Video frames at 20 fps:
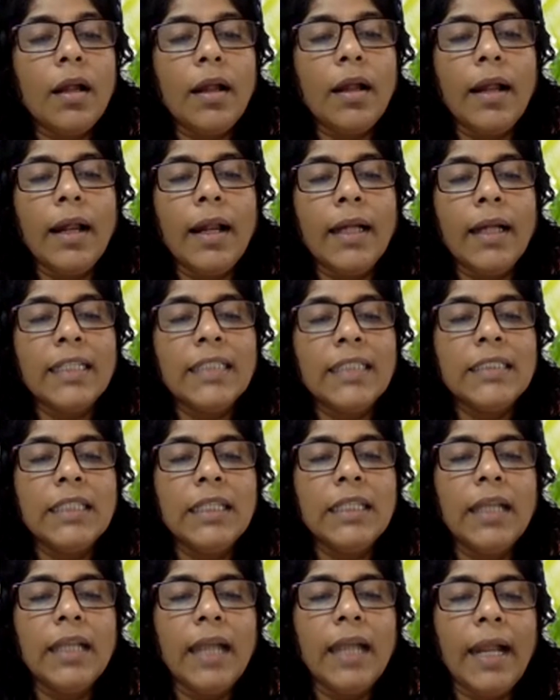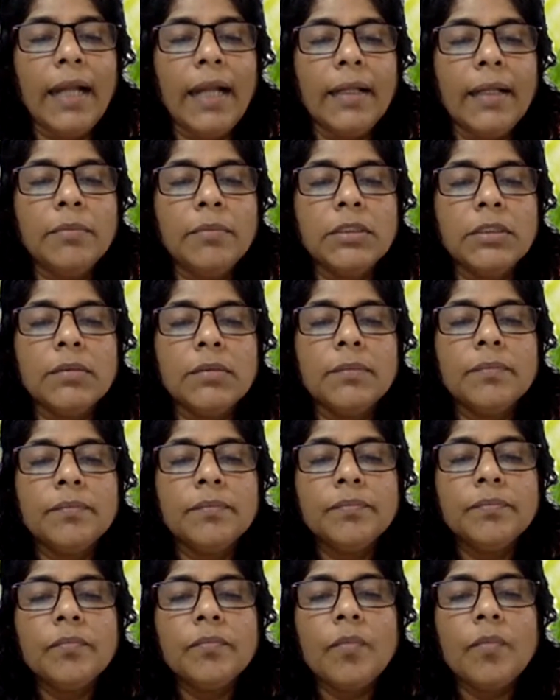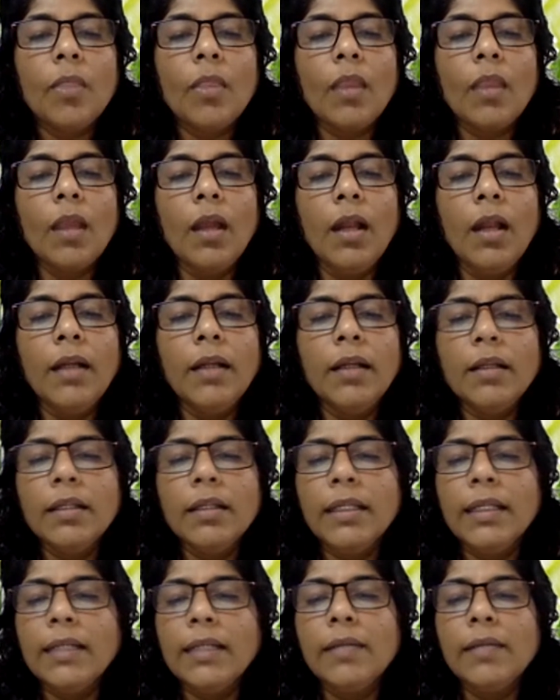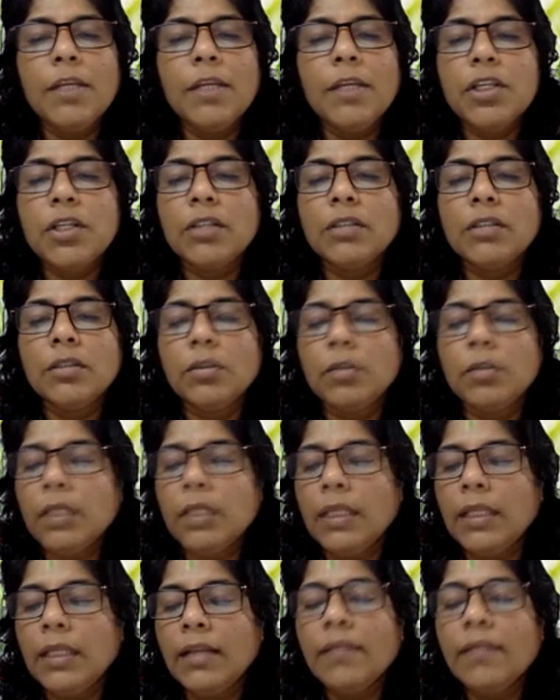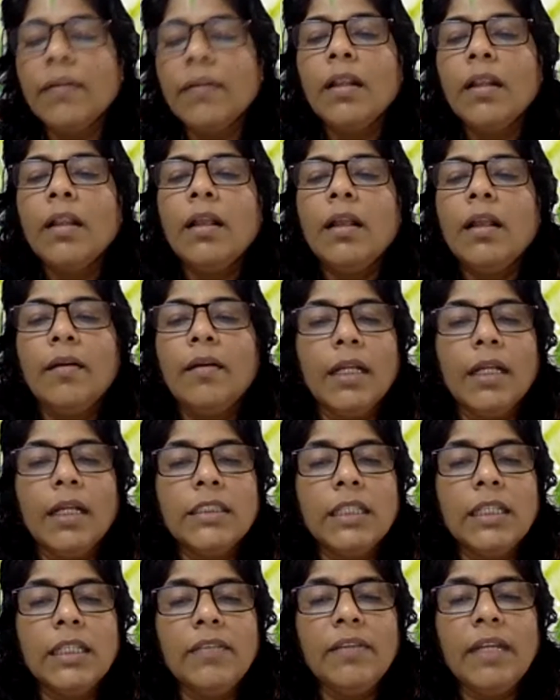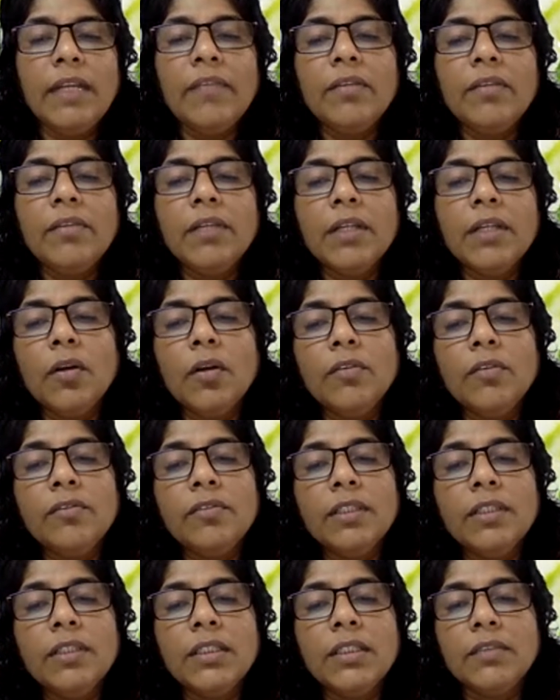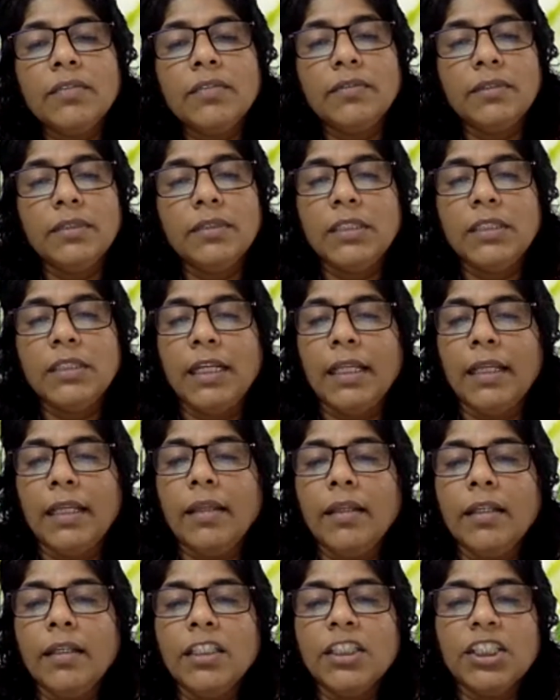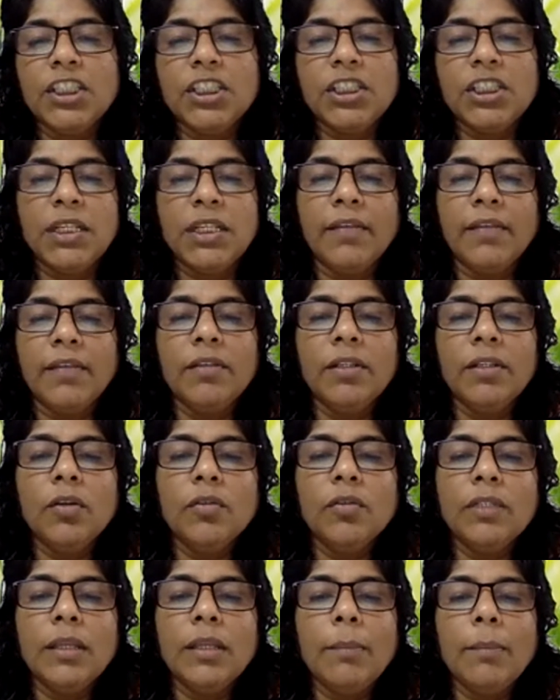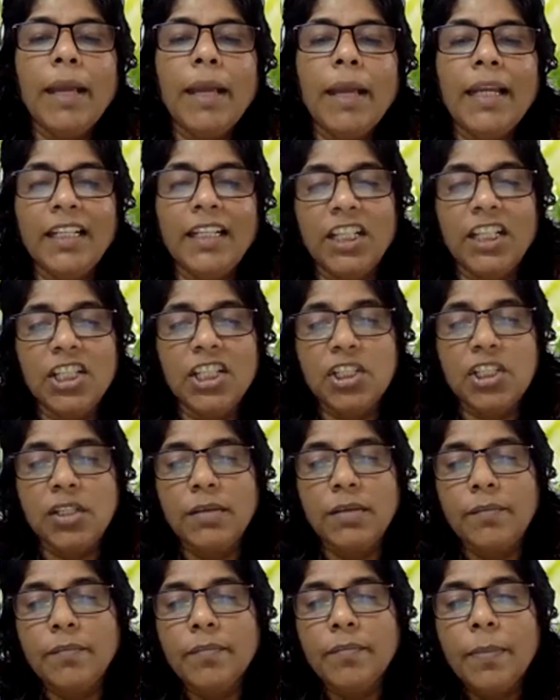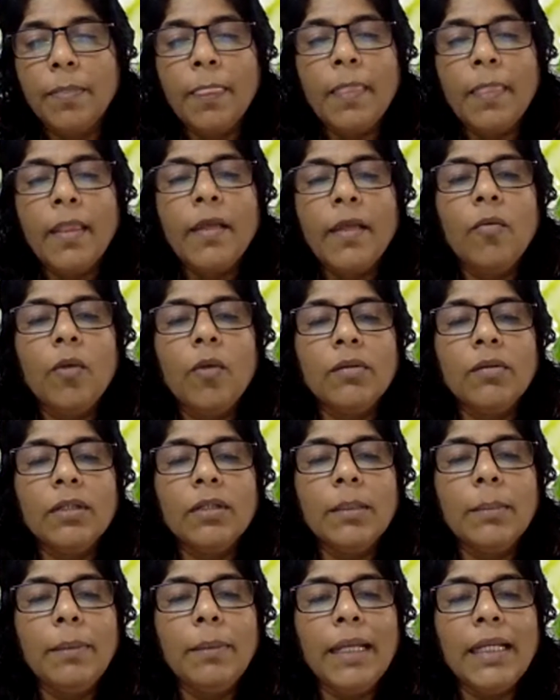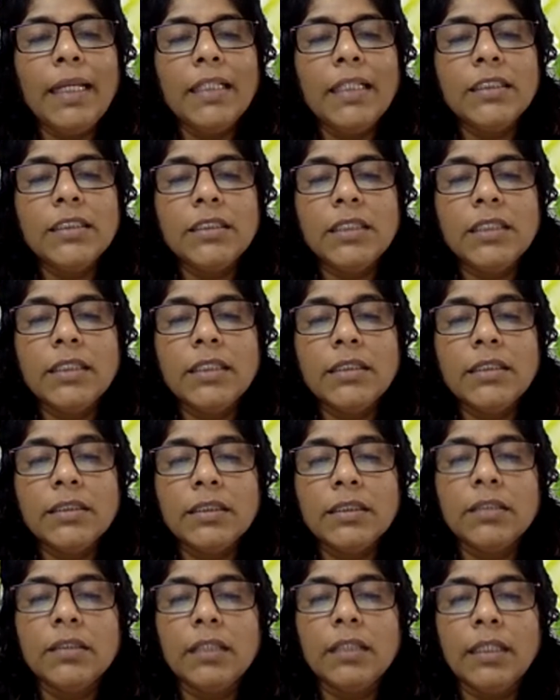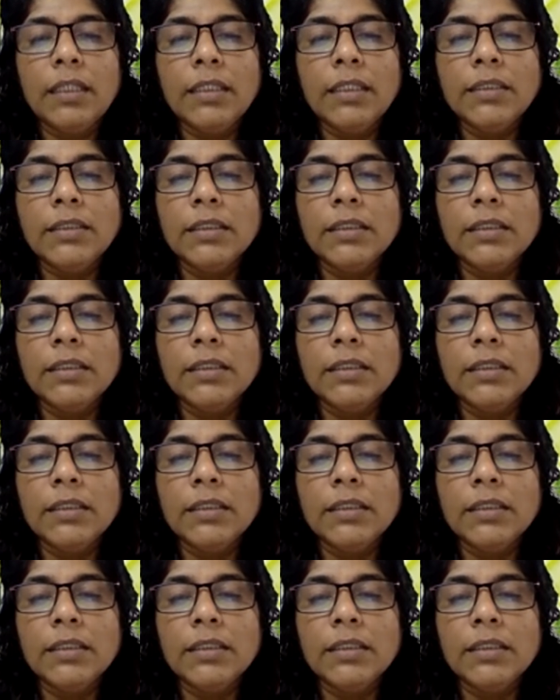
addressing items and clearly mentioned. So here, actually, whenever we are going for the study, research study, we'll go with the pilot test. Whatever the pilot test is